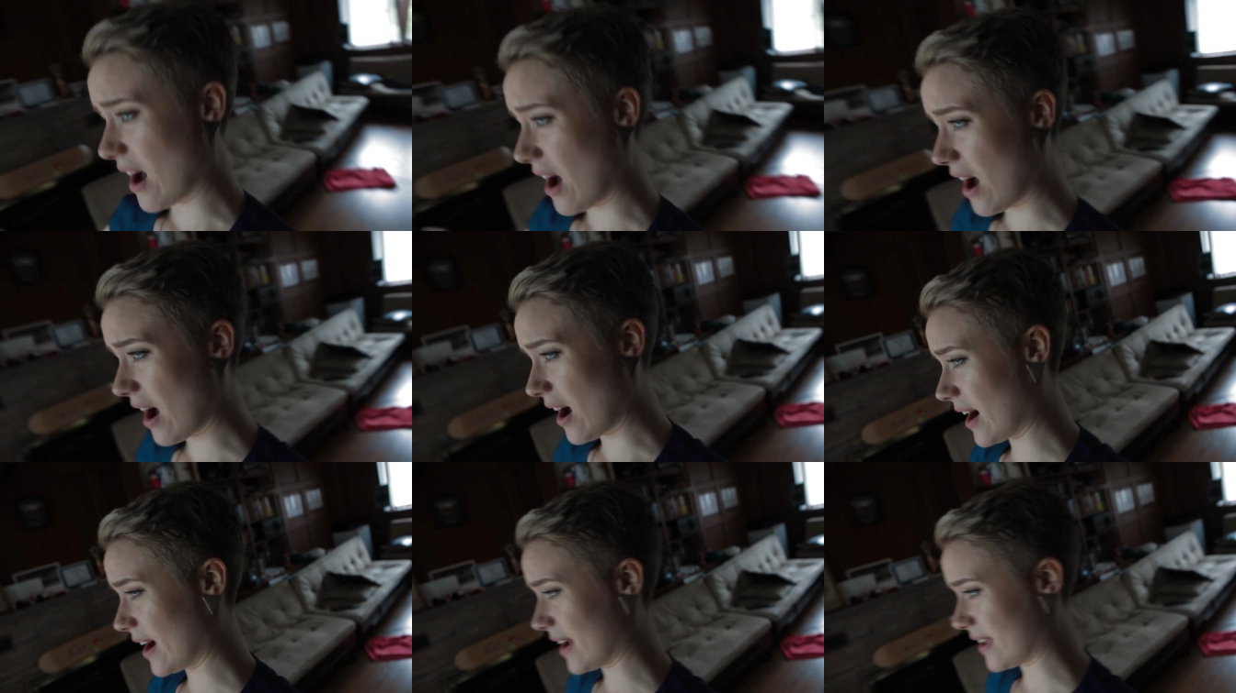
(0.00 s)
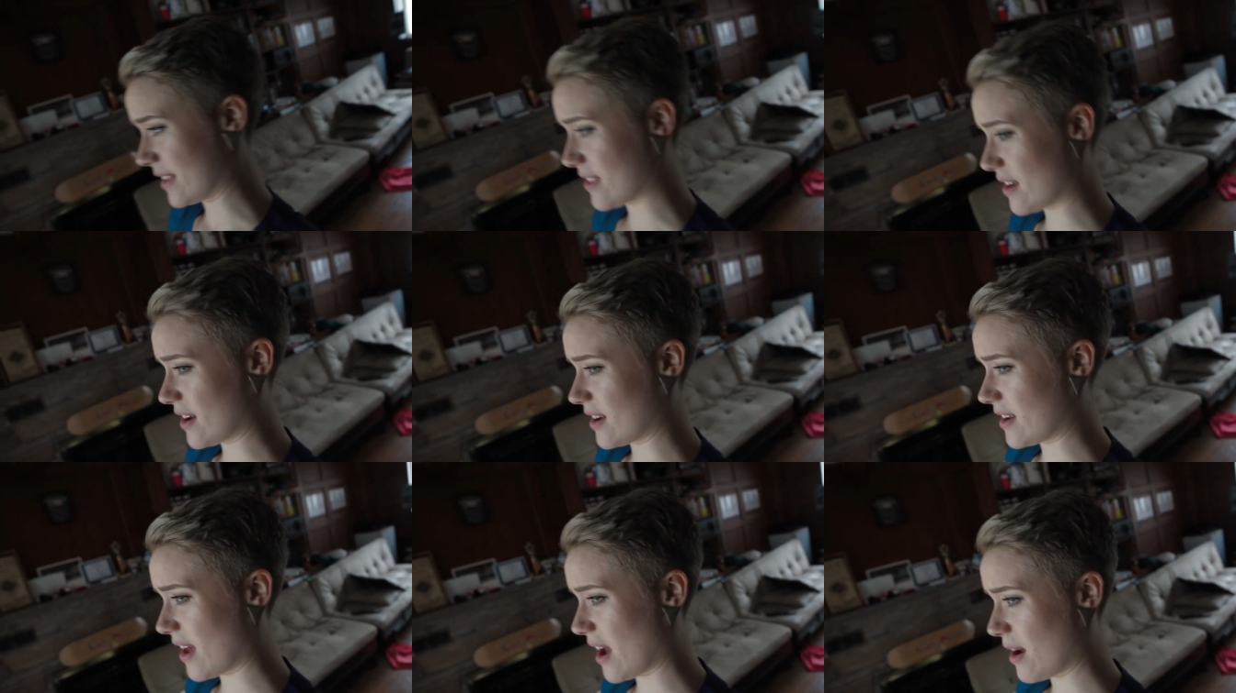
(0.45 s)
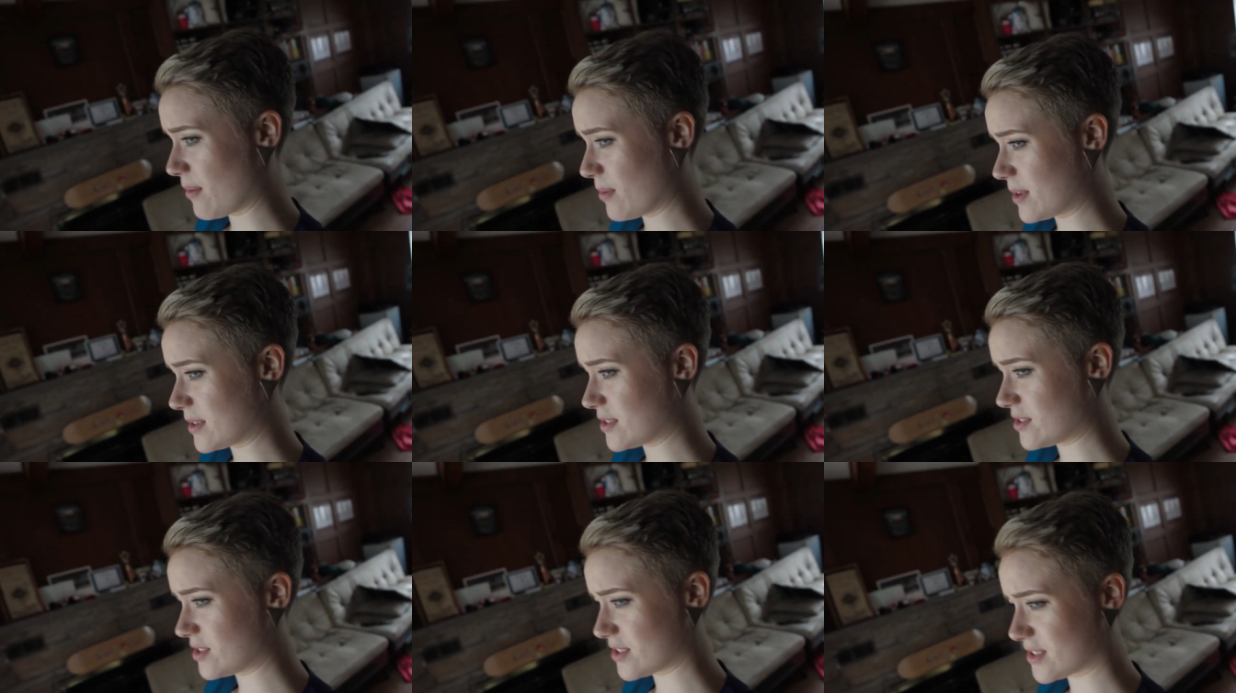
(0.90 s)
I thought I
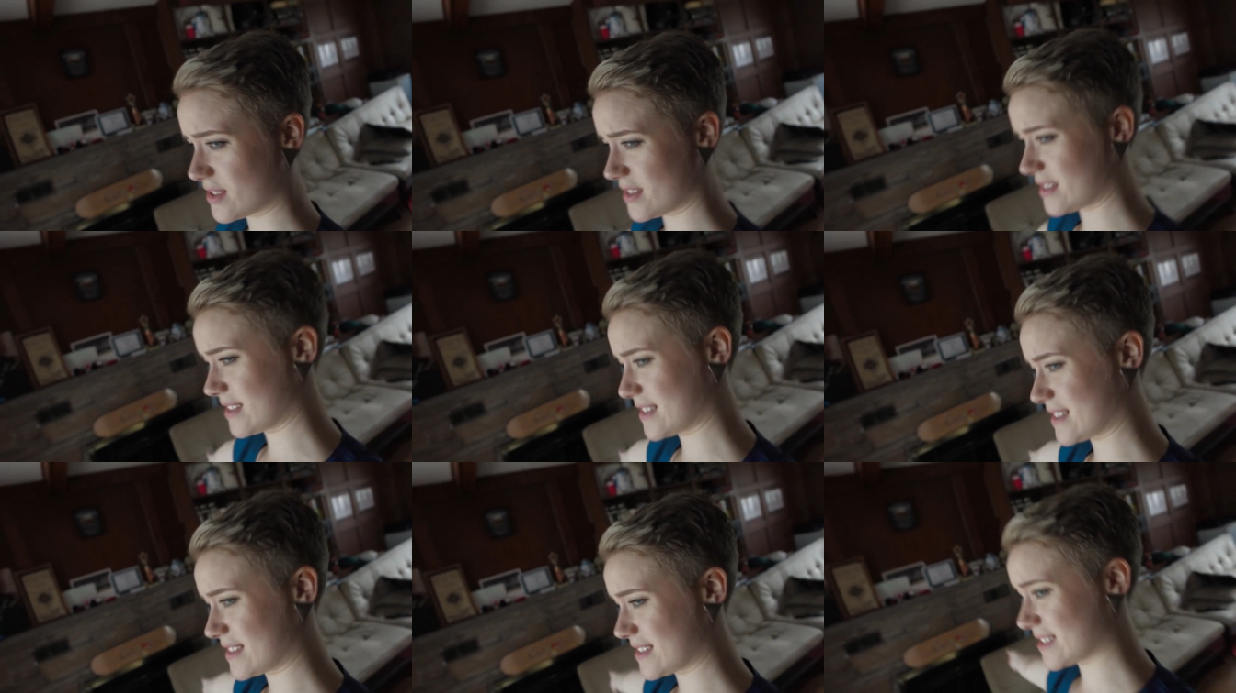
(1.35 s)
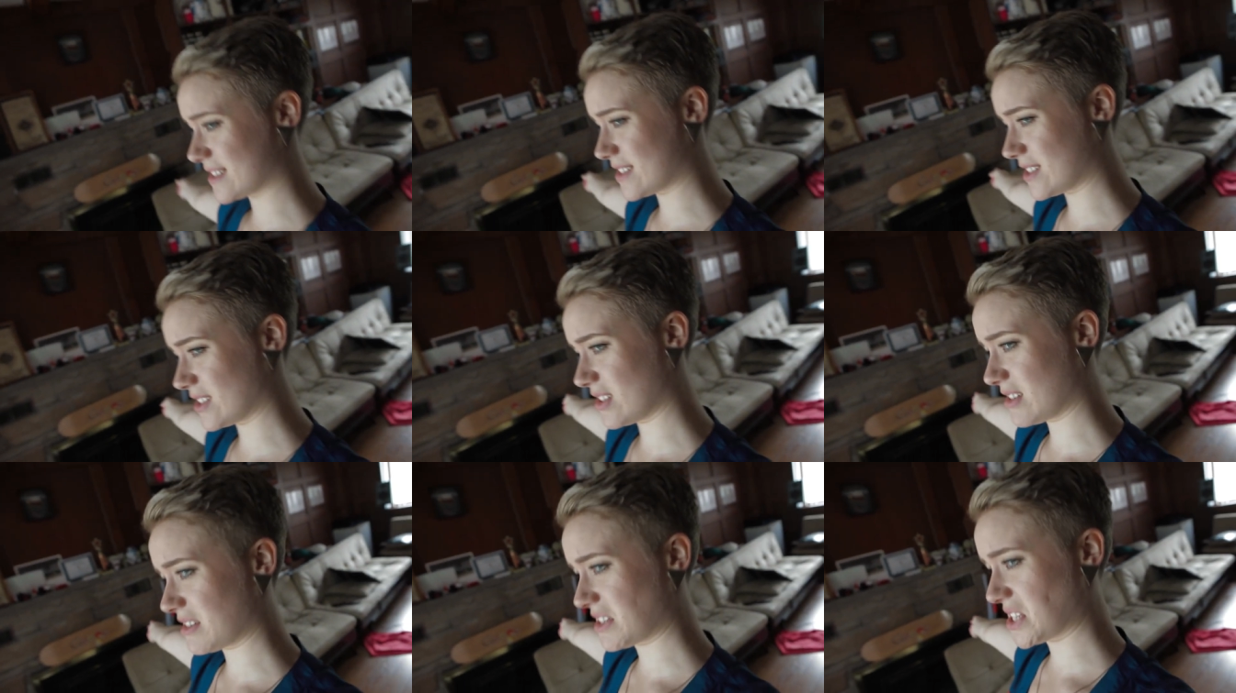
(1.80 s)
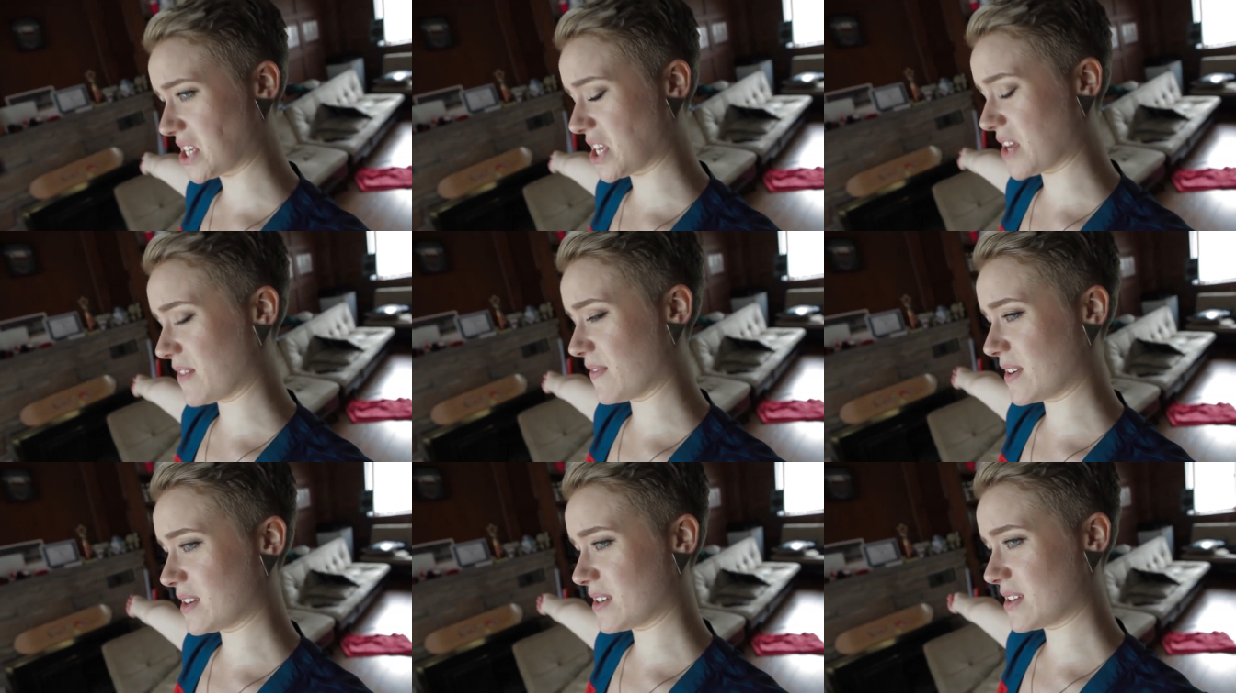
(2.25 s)
would just
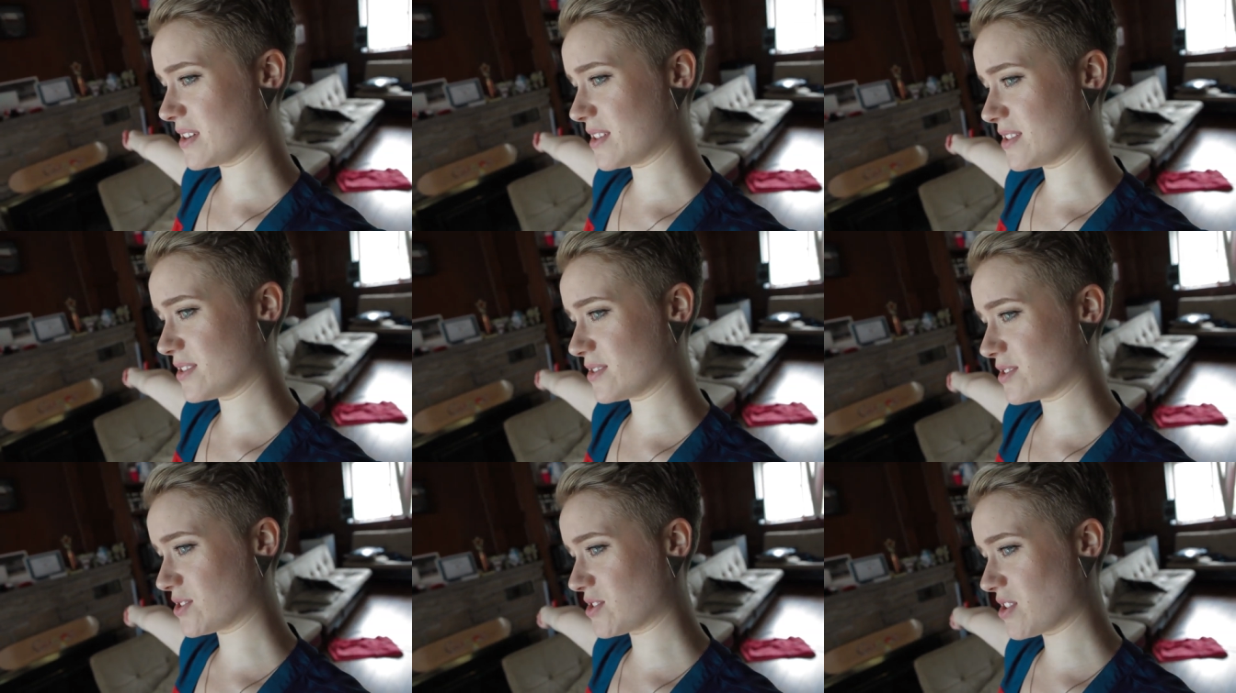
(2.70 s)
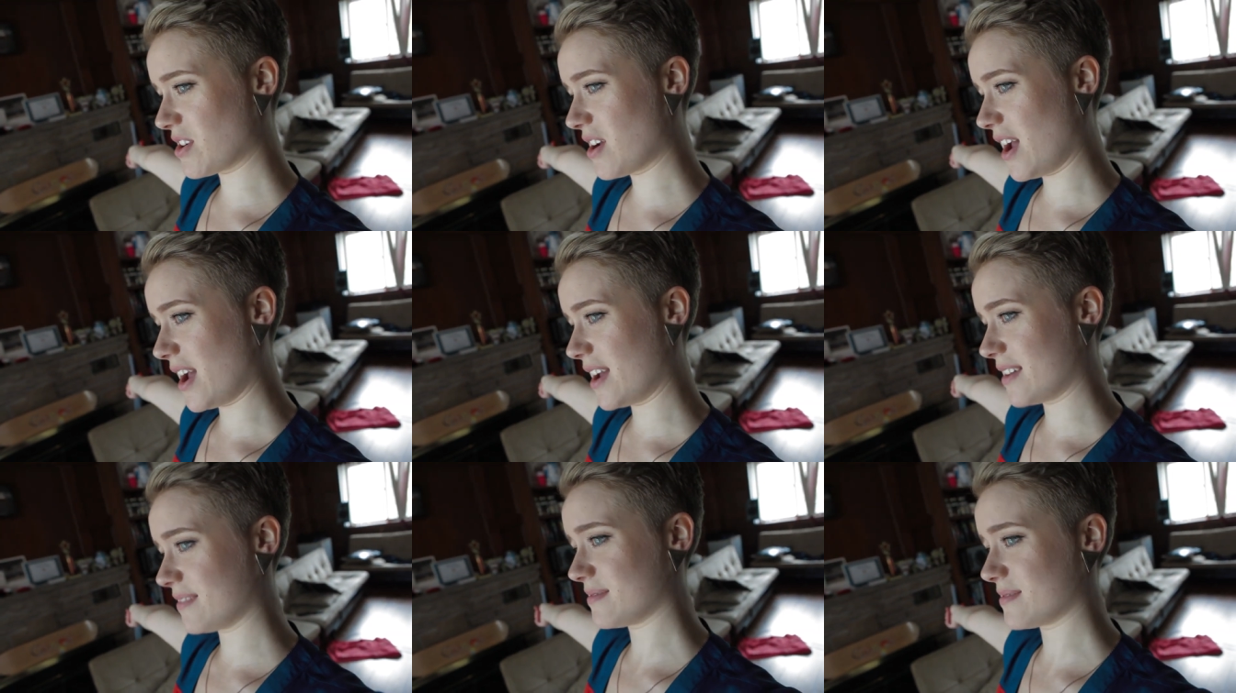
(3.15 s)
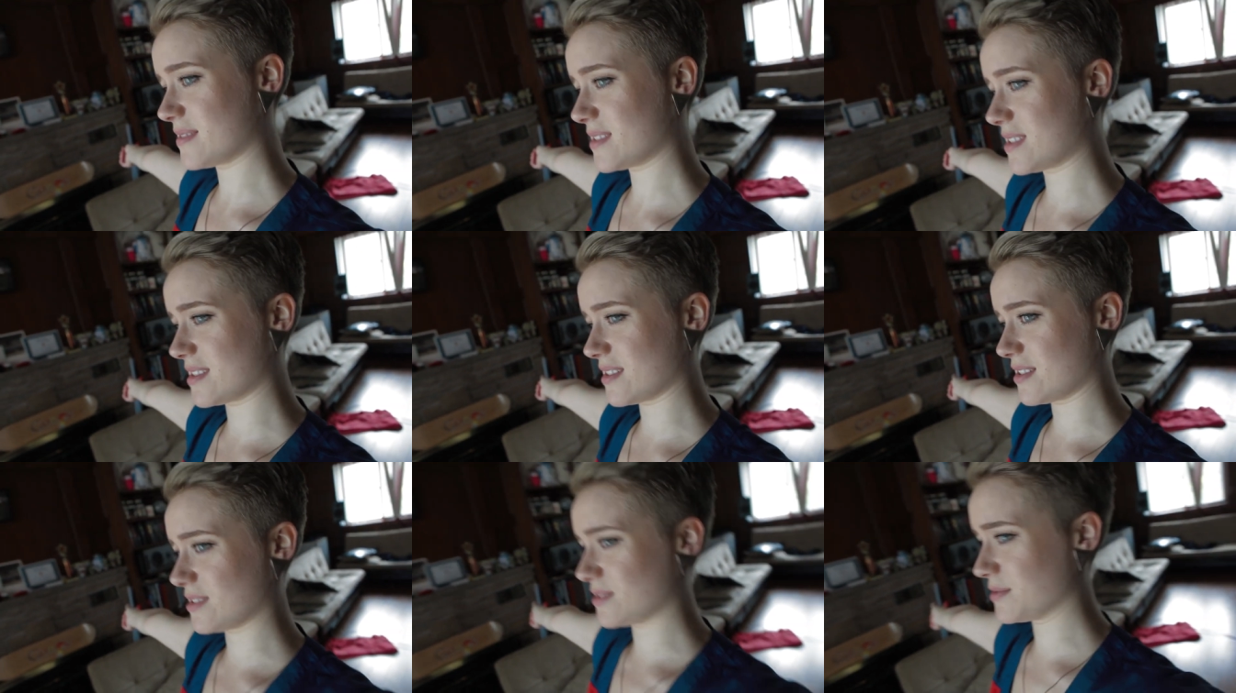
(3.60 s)
give it another shot.
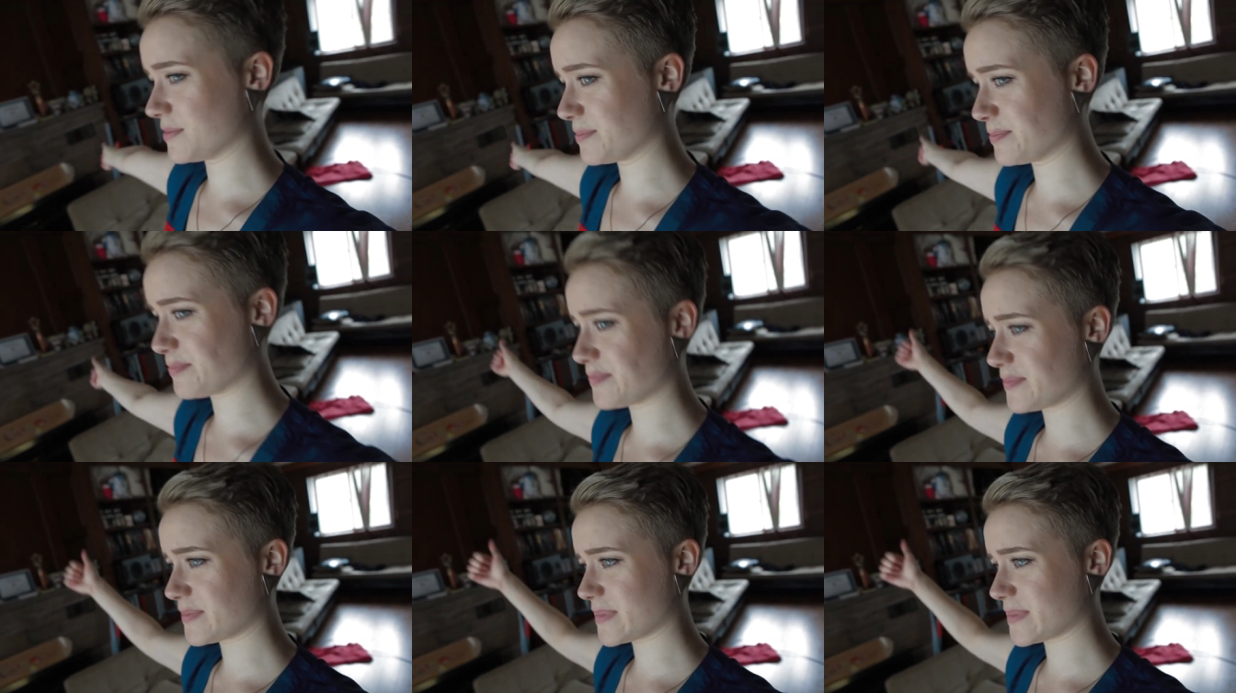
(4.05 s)
So